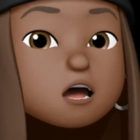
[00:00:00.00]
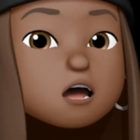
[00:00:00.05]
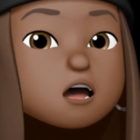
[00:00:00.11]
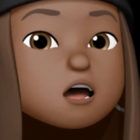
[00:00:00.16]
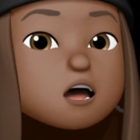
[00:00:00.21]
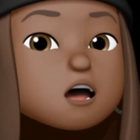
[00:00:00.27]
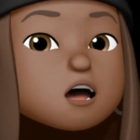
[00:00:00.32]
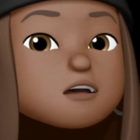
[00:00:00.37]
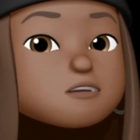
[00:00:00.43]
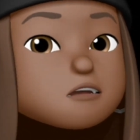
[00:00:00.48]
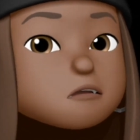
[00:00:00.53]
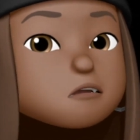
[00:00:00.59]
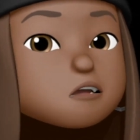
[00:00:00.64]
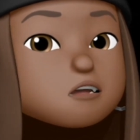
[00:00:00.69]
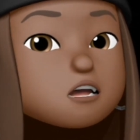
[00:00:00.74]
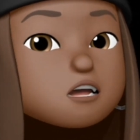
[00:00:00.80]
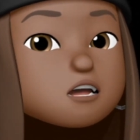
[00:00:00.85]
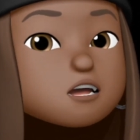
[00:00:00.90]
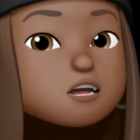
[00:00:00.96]
If you're
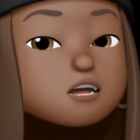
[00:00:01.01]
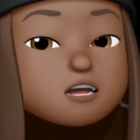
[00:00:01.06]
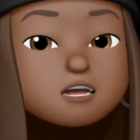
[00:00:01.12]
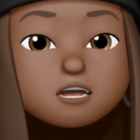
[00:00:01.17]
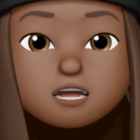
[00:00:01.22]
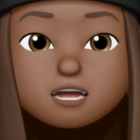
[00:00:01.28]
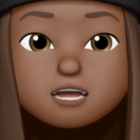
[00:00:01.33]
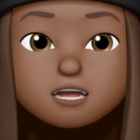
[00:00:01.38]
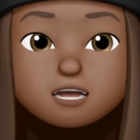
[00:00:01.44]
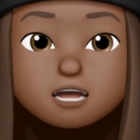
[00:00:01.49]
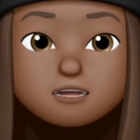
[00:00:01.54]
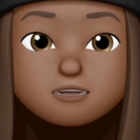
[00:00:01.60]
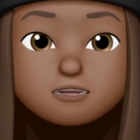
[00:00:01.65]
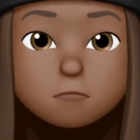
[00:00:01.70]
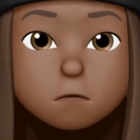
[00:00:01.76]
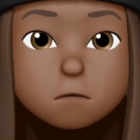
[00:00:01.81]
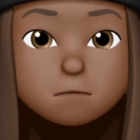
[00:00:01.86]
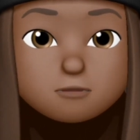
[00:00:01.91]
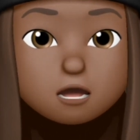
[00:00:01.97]
protesting, stay safe and
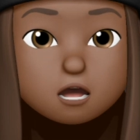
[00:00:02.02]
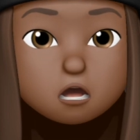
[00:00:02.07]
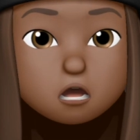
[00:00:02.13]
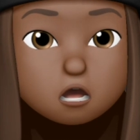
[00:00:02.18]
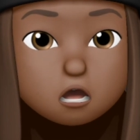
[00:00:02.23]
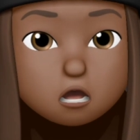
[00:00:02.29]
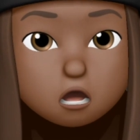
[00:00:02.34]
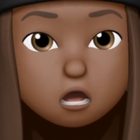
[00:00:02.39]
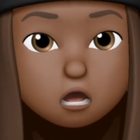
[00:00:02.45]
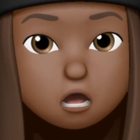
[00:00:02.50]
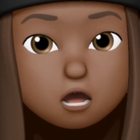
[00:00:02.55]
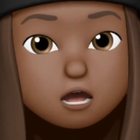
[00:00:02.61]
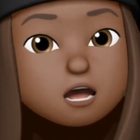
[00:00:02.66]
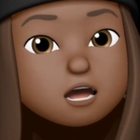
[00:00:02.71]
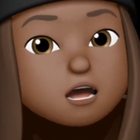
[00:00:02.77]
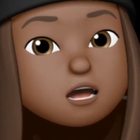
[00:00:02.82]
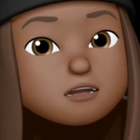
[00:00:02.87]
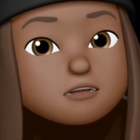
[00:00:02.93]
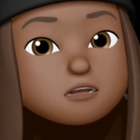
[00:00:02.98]
be heard. And
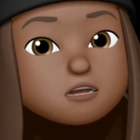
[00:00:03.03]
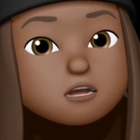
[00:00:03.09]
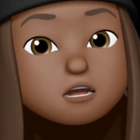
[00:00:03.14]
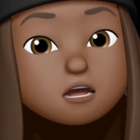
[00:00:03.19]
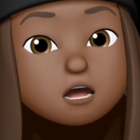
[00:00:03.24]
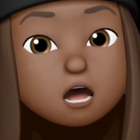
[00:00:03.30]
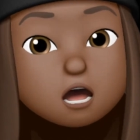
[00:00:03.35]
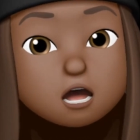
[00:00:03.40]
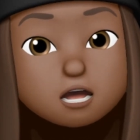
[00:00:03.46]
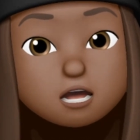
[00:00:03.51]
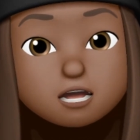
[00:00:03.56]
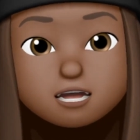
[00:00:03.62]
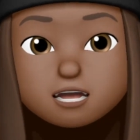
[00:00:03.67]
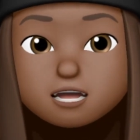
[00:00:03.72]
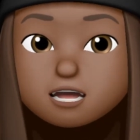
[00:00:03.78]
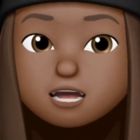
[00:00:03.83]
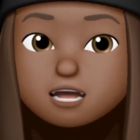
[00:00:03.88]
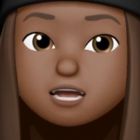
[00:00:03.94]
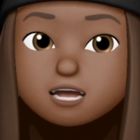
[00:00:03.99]
if you're not,
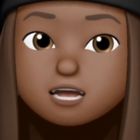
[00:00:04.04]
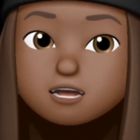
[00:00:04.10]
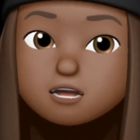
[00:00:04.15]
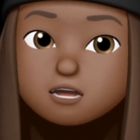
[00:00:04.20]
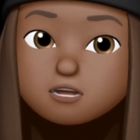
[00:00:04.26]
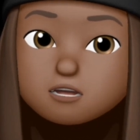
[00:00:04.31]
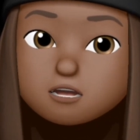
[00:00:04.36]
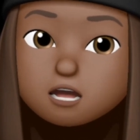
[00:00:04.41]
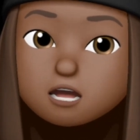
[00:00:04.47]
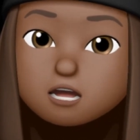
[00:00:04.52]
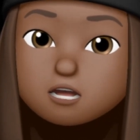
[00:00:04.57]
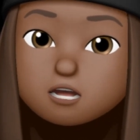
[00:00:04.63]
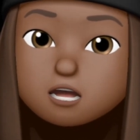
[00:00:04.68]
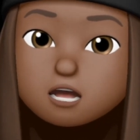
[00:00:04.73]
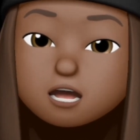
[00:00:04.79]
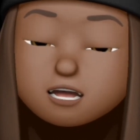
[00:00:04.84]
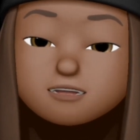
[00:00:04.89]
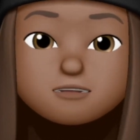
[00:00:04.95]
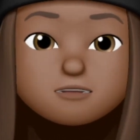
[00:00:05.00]
continue to educate,
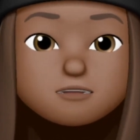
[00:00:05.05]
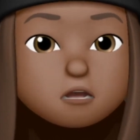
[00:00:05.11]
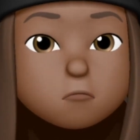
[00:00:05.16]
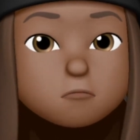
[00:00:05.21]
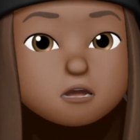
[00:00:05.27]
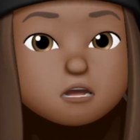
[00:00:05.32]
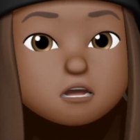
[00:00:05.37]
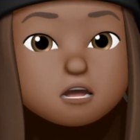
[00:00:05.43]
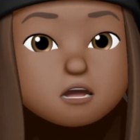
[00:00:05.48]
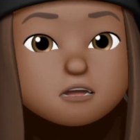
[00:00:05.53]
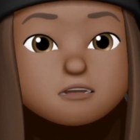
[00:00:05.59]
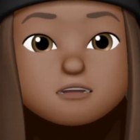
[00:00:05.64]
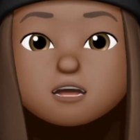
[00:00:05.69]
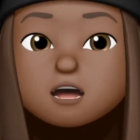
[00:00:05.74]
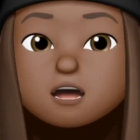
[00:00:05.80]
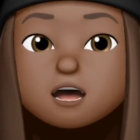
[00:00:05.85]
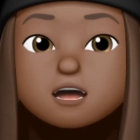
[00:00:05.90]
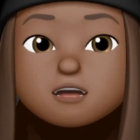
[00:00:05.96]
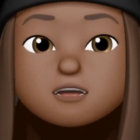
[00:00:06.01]
inform yourself, and
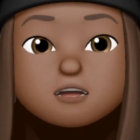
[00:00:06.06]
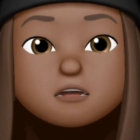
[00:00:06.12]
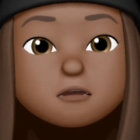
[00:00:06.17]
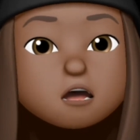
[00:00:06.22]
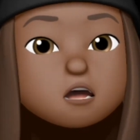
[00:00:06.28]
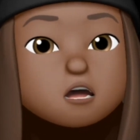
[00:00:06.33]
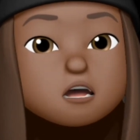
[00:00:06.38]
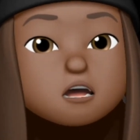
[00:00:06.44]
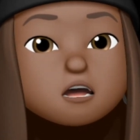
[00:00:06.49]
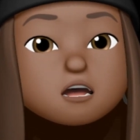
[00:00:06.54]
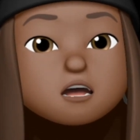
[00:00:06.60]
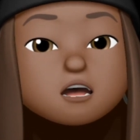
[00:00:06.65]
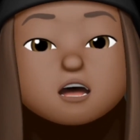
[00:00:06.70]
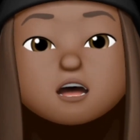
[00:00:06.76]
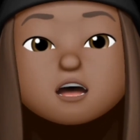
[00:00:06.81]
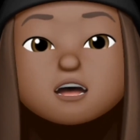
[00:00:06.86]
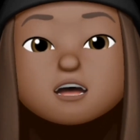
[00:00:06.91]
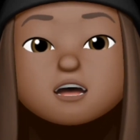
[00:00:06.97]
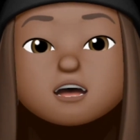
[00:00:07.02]
ask questions.
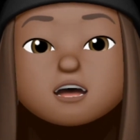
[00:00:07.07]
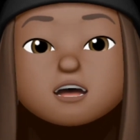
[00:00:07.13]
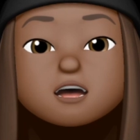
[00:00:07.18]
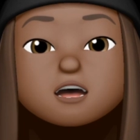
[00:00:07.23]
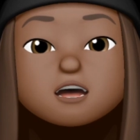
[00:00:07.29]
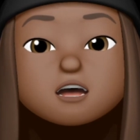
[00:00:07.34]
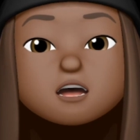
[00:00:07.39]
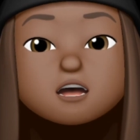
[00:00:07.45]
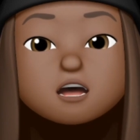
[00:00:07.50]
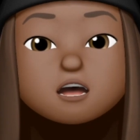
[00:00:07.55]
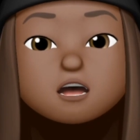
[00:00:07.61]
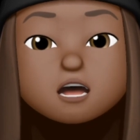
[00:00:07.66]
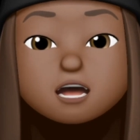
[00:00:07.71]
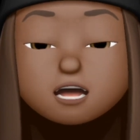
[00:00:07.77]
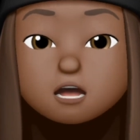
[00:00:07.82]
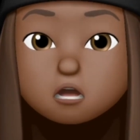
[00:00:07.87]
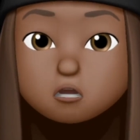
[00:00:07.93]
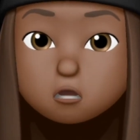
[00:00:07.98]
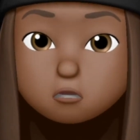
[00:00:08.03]
Listen, learn,
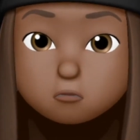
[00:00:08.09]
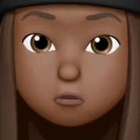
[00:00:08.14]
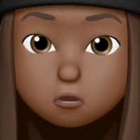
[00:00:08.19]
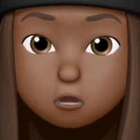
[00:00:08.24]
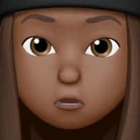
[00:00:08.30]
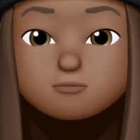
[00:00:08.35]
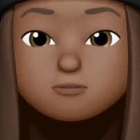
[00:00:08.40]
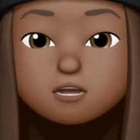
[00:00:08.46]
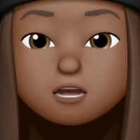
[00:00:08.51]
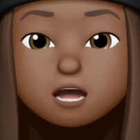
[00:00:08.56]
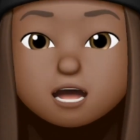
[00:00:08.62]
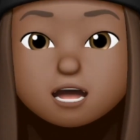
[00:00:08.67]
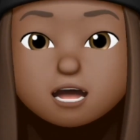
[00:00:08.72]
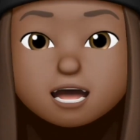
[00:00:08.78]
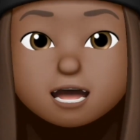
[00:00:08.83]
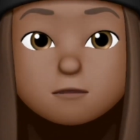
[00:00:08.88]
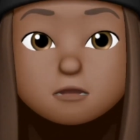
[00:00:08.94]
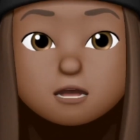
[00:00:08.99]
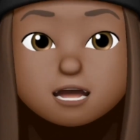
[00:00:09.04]
and grow. I
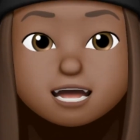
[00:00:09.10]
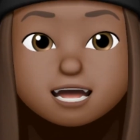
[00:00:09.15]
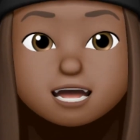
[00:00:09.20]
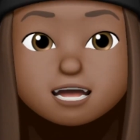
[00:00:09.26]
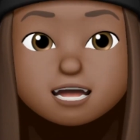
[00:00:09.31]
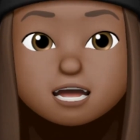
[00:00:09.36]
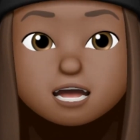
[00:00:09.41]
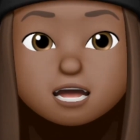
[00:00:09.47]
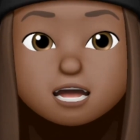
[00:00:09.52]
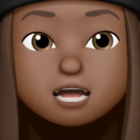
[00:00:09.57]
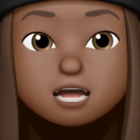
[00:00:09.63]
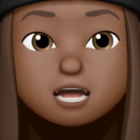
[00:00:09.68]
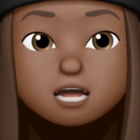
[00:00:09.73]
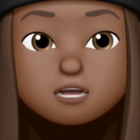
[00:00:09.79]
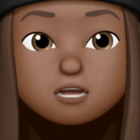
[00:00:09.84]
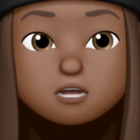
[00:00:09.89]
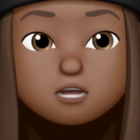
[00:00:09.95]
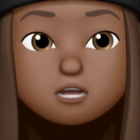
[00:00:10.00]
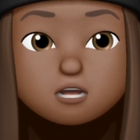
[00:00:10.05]
put a link in
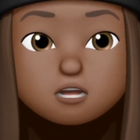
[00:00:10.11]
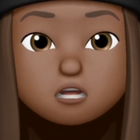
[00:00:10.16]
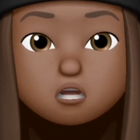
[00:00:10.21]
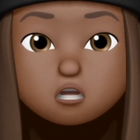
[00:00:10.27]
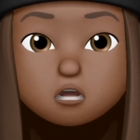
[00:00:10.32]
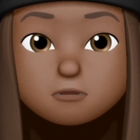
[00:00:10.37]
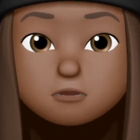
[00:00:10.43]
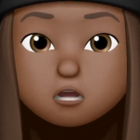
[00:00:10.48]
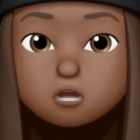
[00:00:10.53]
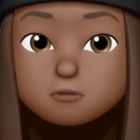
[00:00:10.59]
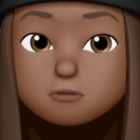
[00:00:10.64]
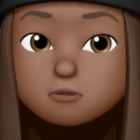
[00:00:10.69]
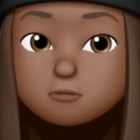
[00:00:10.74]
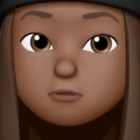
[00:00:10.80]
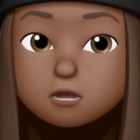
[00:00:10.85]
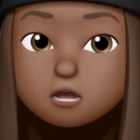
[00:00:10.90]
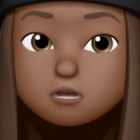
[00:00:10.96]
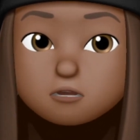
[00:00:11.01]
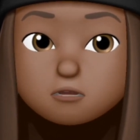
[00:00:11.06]
the description with
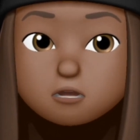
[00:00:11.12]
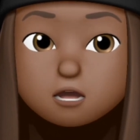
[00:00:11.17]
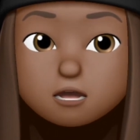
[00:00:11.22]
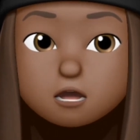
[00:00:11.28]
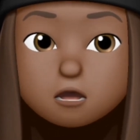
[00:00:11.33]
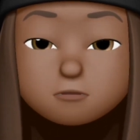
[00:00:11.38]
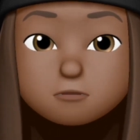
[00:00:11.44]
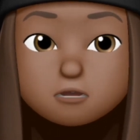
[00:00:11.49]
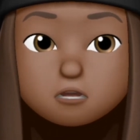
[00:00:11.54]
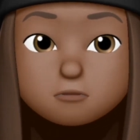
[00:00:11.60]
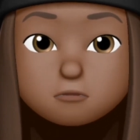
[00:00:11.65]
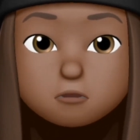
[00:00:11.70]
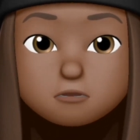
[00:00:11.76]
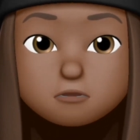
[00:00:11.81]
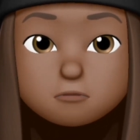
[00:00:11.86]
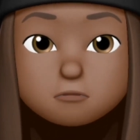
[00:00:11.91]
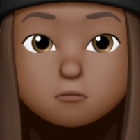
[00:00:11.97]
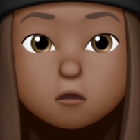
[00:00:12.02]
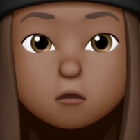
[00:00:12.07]
ways you can help and support
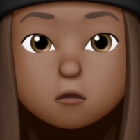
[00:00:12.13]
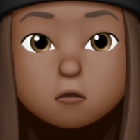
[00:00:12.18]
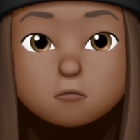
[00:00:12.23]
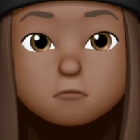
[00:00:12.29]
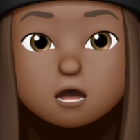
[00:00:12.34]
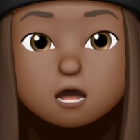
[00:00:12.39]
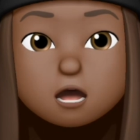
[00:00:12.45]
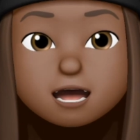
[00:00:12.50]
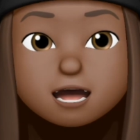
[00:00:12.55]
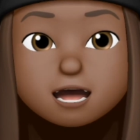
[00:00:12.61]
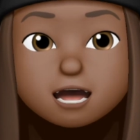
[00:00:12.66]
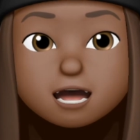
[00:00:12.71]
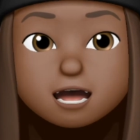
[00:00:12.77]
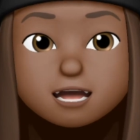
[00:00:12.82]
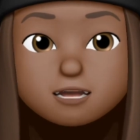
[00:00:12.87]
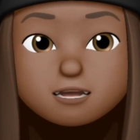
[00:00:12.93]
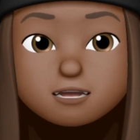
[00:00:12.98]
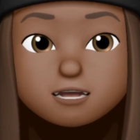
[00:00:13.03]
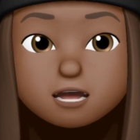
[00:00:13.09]
from home and
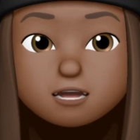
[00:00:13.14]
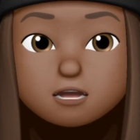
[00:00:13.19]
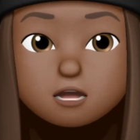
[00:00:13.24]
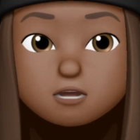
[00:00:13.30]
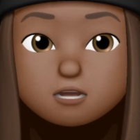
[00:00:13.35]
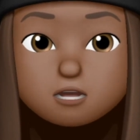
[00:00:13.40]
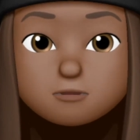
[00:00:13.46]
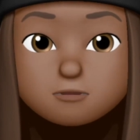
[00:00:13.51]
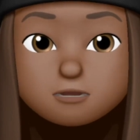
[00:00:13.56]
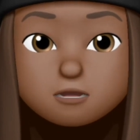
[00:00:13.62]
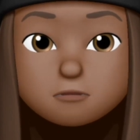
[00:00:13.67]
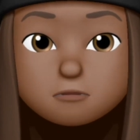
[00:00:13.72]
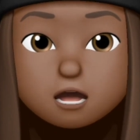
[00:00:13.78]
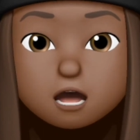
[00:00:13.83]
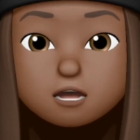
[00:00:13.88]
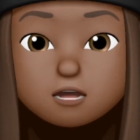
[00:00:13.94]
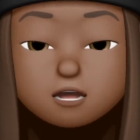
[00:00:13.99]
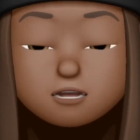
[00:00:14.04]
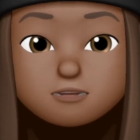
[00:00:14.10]
stay connected with the
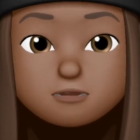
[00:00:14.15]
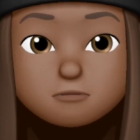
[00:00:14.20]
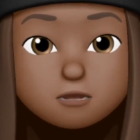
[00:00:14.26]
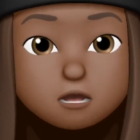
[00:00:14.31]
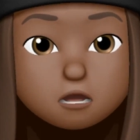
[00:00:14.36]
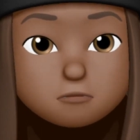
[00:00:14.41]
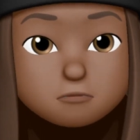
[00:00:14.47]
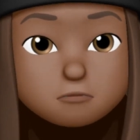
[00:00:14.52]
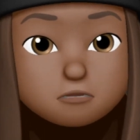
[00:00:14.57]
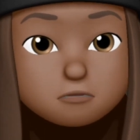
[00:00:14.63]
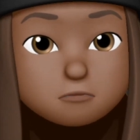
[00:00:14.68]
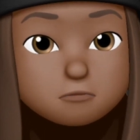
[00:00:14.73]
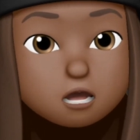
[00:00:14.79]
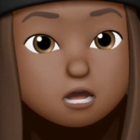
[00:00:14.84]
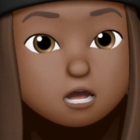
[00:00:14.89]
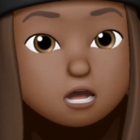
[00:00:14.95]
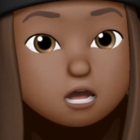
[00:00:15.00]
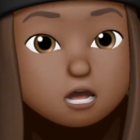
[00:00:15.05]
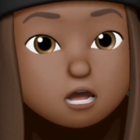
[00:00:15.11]
Black Lives Matter movement.
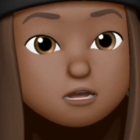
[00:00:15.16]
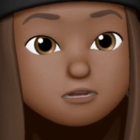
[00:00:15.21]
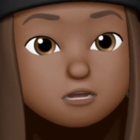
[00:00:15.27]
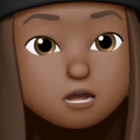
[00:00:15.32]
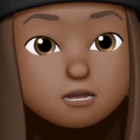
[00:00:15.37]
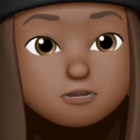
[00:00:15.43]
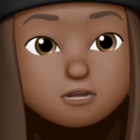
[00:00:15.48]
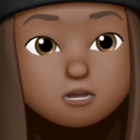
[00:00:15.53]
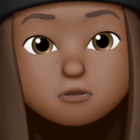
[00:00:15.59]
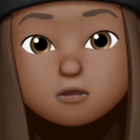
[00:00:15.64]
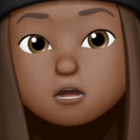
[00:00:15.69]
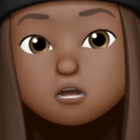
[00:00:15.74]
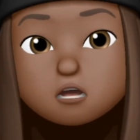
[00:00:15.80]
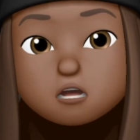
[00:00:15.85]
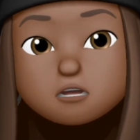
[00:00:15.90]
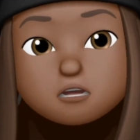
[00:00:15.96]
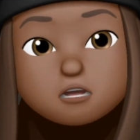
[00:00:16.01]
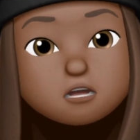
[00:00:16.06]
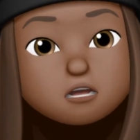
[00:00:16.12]
And if you have any questions
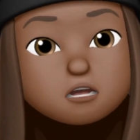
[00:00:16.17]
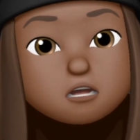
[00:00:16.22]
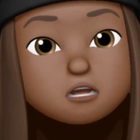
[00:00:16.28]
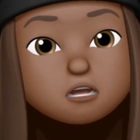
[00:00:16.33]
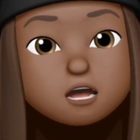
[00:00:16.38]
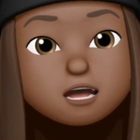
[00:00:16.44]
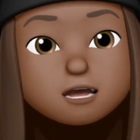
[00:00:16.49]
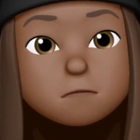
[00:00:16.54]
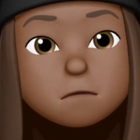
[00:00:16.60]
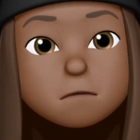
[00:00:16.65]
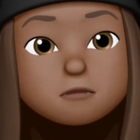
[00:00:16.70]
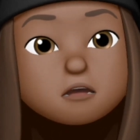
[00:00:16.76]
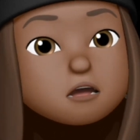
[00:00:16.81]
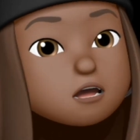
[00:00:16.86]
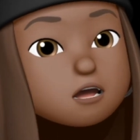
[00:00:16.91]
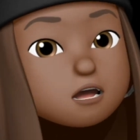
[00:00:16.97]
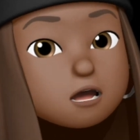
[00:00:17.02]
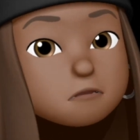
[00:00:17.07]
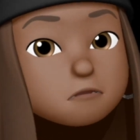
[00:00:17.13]
or concerns, I'm more than
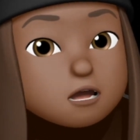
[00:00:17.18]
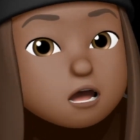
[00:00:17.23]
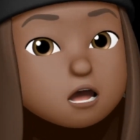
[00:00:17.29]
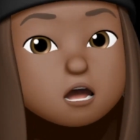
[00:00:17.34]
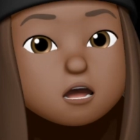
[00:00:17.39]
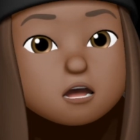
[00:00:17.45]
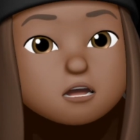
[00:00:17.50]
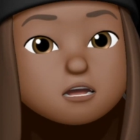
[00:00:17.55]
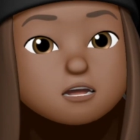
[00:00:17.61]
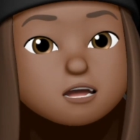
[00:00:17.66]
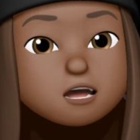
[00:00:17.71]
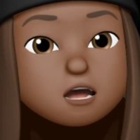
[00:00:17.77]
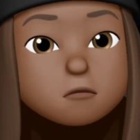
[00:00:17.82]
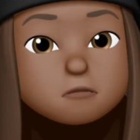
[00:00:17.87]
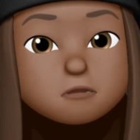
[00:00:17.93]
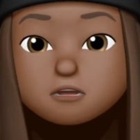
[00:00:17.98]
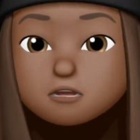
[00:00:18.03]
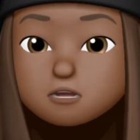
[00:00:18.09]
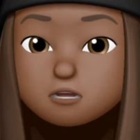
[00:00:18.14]
happy to help
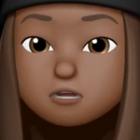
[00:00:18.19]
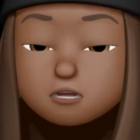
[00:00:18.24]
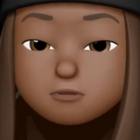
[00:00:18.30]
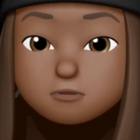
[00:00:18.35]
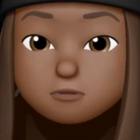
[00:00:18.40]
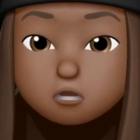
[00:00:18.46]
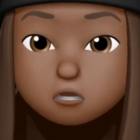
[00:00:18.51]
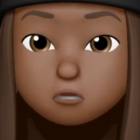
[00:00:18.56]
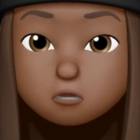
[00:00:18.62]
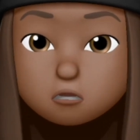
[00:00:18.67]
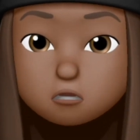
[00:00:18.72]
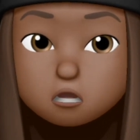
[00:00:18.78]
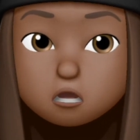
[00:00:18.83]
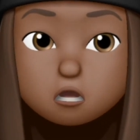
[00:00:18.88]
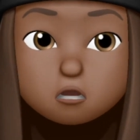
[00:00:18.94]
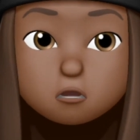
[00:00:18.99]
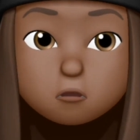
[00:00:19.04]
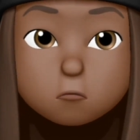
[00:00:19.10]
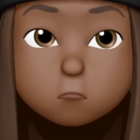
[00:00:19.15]
and send some resources
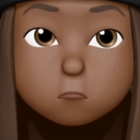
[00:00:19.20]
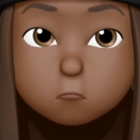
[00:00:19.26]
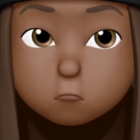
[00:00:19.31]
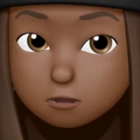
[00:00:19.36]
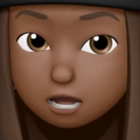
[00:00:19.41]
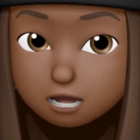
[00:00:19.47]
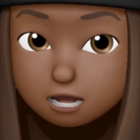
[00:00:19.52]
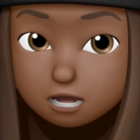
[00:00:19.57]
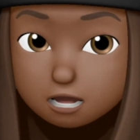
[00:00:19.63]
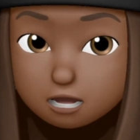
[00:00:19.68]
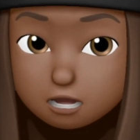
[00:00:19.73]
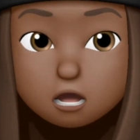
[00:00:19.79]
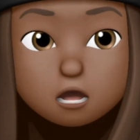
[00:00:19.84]
your way.